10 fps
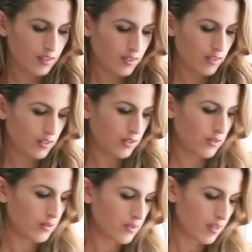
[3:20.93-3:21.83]
to
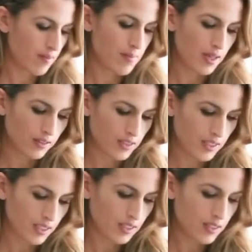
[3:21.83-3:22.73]
the
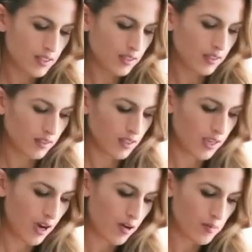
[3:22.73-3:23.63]
melted
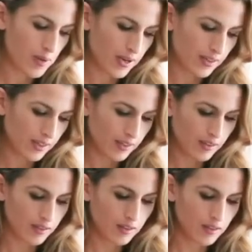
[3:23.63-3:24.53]
cacao butter.
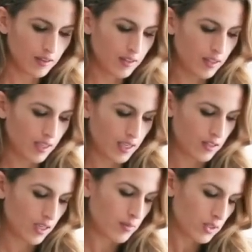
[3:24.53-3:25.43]

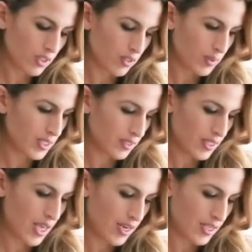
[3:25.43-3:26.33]
And I'm just going to whisk
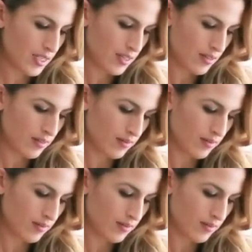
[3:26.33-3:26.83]
that in.